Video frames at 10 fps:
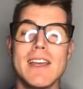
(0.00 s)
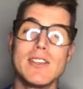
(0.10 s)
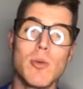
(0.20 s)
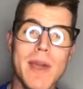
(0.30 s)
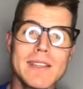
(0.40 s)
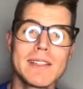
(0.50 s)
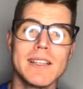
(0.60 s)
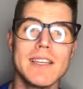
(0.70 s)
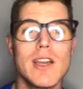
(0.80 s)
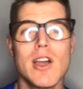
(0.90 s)
So
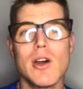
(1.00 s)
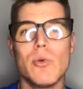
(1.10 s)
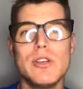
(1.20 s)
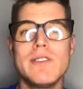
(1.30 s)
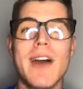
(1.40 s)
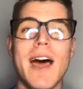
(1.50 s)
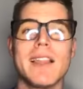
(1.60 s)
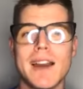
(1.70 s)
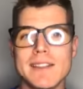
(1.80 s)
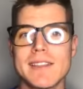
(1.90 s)
basically, when you've got a
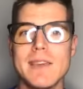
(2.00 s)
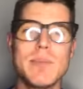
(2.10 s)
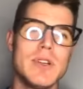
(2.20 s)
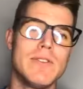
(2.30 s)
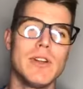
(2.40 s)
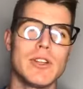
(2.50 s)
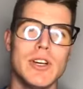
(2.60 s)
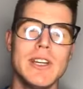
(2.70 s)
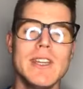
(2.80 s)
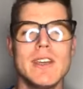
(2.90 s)
lot of sleep and you're feeling
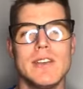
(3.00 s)
good,